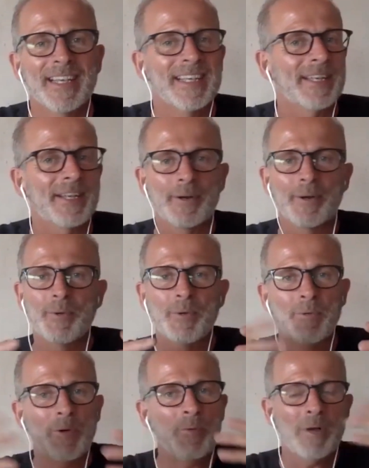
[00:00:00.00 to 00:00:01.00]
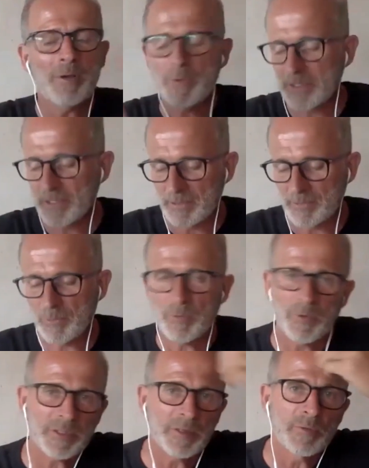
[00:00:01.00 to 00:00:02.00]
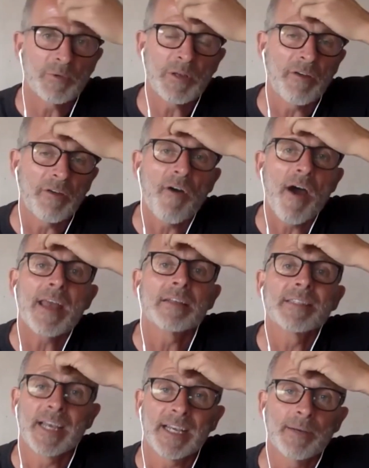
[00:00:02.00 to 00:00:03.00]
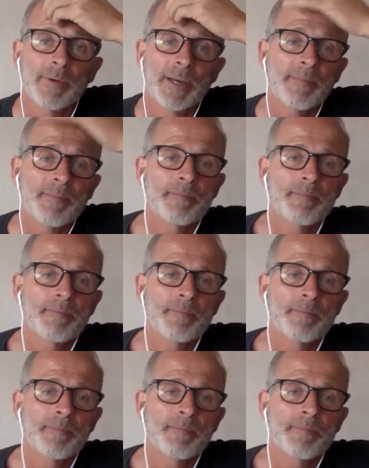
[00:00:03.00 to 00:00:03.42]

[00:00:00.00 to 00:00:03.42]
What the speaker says: you know, what's a final takeaway